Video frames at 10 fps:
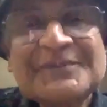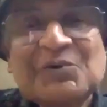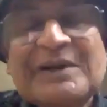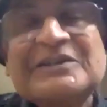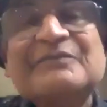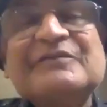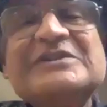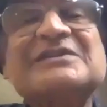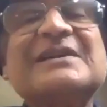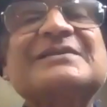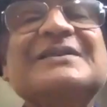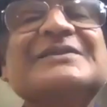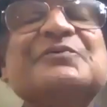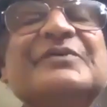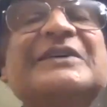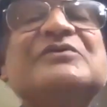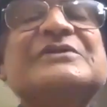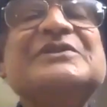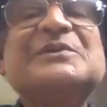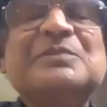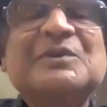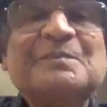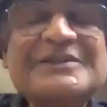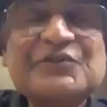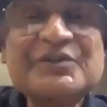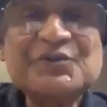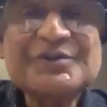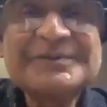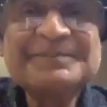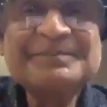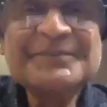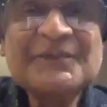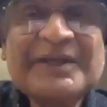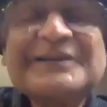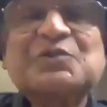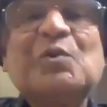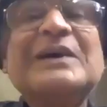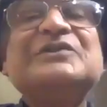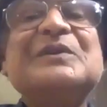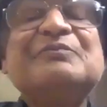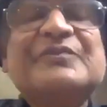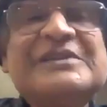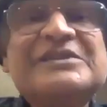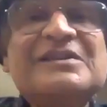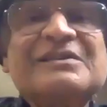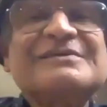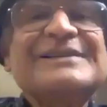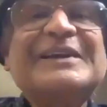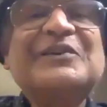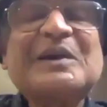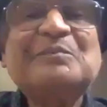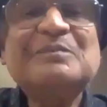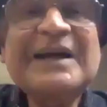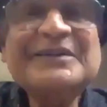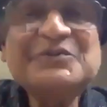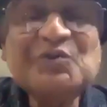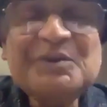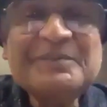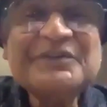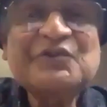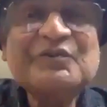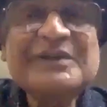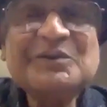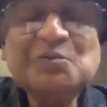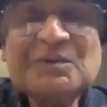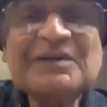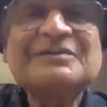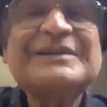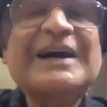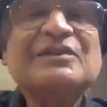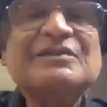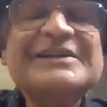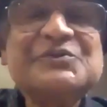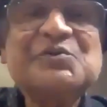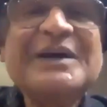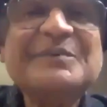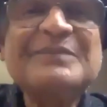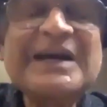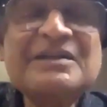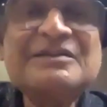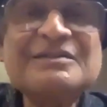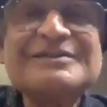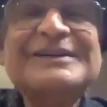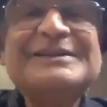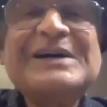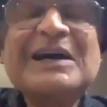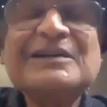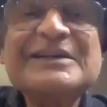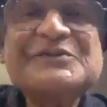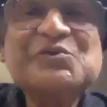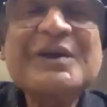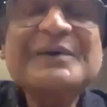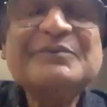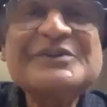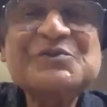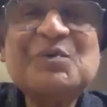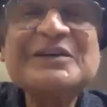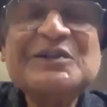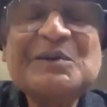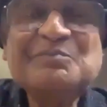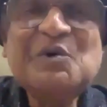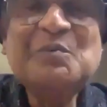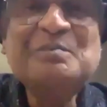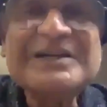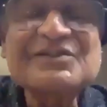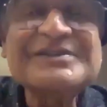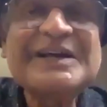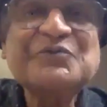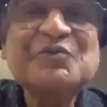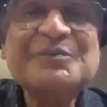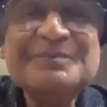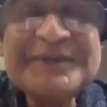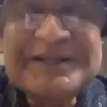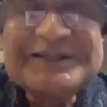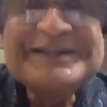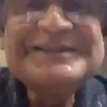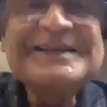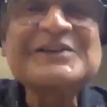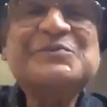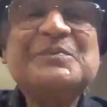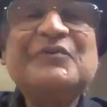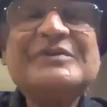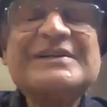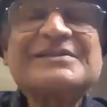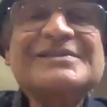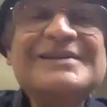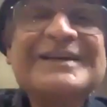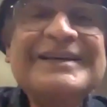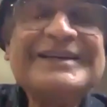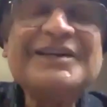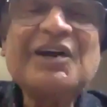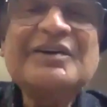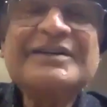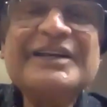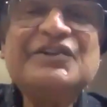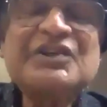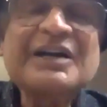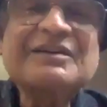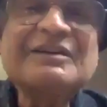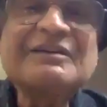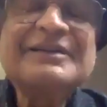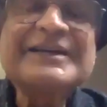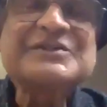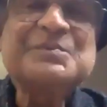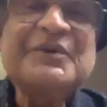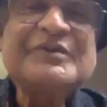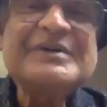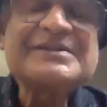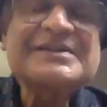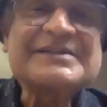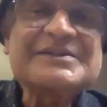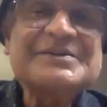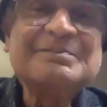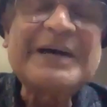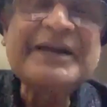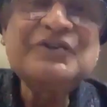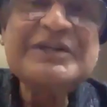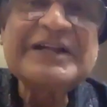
Quantum physics has this very simple message. And quantum physics cannot apply to the material world unless you have mind, unless you have these quantum movements that we experience in our internal experiences, mind